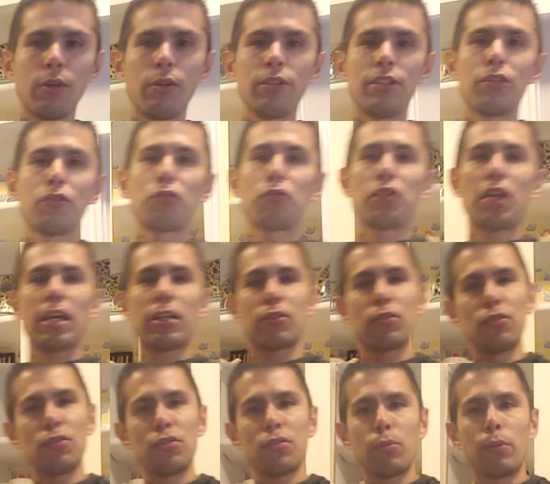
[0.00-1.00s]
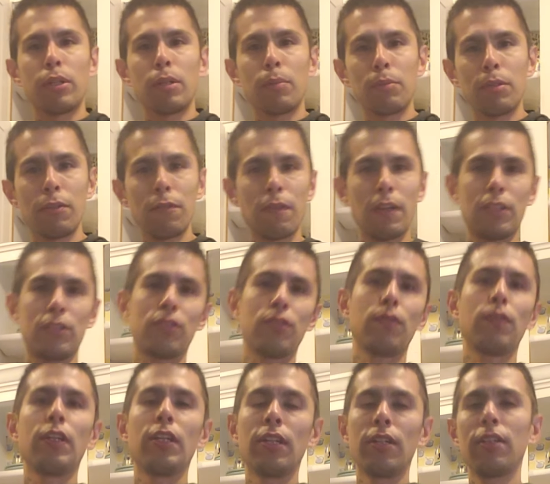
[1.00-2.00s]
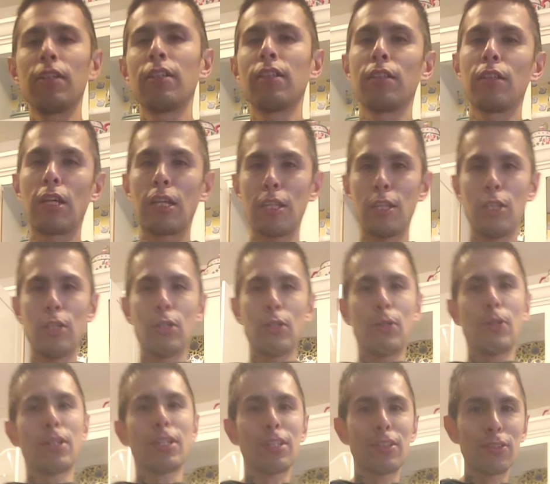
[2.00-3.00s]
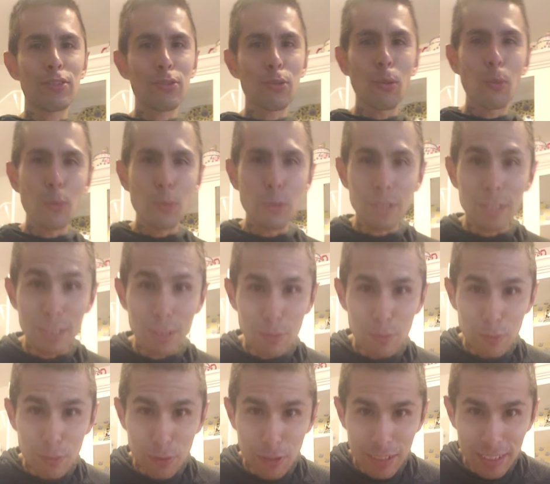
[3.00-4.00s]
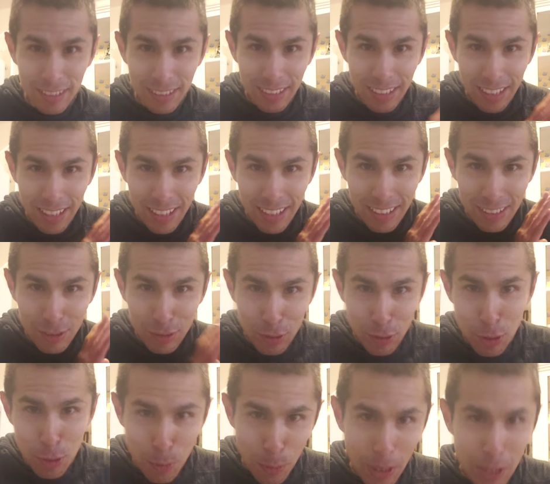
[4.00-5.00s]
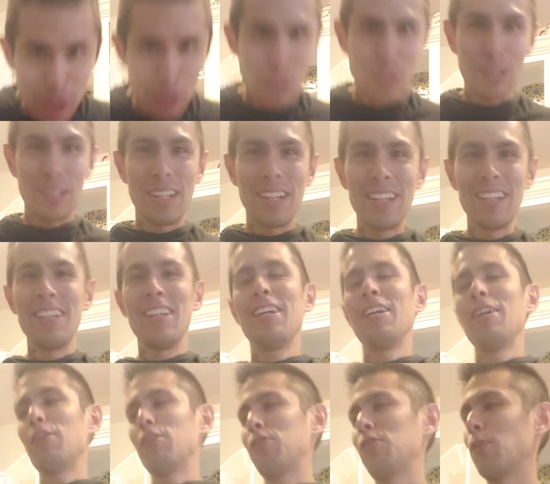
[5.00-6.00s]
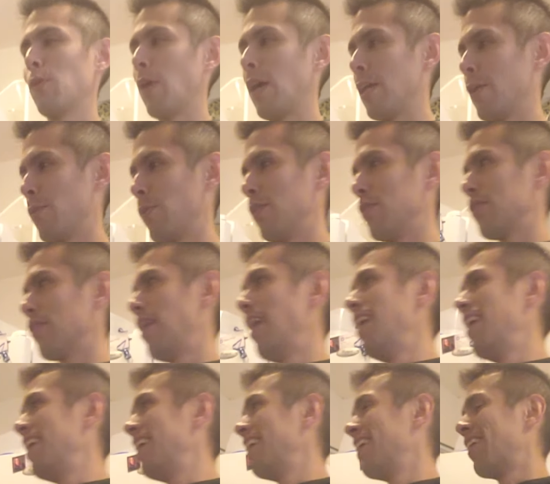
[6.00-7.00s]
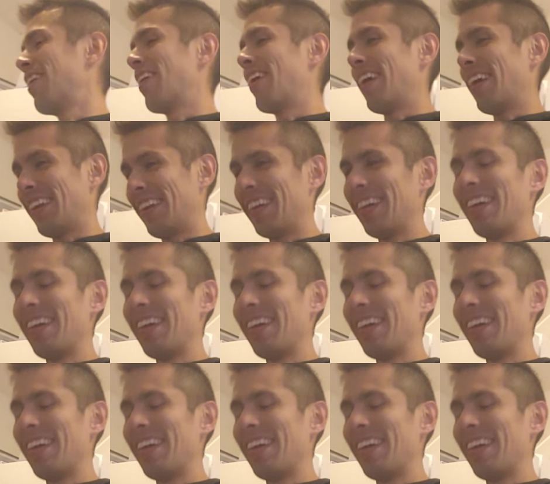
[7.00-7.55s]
this is Texas. We can be offensive here. In New York, it's totally different situation. So, anyways, all right.